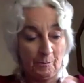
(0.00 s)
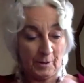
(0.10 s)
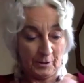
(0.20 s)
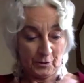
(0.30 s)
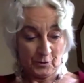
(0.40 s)

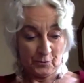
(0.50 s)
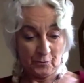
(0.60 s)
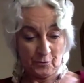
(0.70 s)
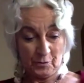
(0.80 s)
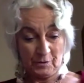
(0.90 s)
But it's
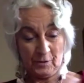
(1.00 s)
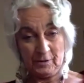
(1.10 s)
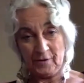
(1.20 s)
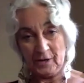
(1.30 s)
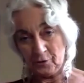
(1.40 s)
true, even
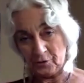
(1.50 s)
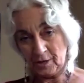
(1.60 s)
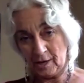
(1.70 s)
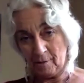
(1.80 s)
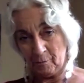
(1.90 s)
levator
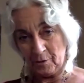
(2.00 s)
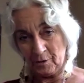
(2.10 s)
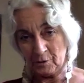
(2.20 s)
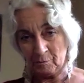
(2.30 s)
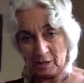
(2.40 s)
scap with
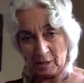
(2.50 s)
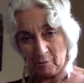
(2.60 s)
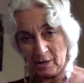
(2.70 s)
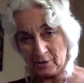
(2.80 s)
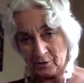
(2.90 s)
its many
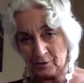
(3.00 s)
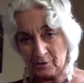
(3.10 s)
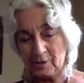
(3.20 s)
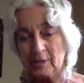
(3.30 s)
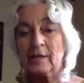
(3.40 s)

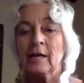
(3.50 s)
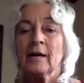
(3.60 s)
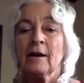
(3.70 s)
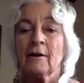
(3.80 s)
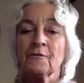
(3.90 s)
branches can
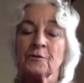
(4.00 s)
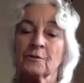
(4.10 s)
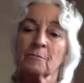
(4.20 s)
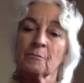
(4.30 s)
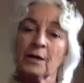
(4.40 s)
have
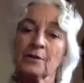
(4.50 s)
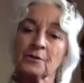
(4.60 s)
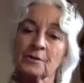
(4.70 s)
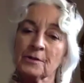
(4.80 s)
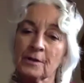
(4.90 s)
certain
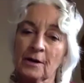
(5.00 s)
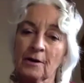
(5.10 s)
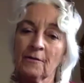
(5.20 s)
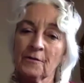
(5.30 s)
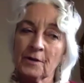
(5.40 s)
branches
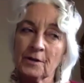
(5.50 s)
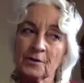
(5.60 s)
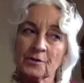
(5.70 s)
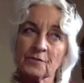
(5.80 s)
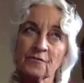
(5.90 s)
of
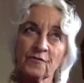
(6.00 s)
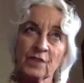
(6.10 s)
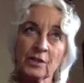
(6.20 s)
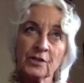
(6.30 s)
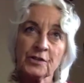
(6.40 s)
its
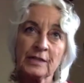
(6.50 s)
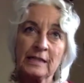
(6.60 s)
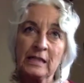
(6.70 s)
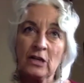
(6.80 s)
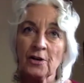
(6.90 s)
function
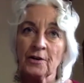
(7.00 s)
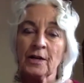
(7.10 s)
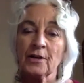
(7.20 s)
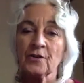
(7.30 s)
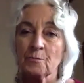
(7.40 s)
that aren't
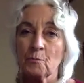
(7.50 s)
as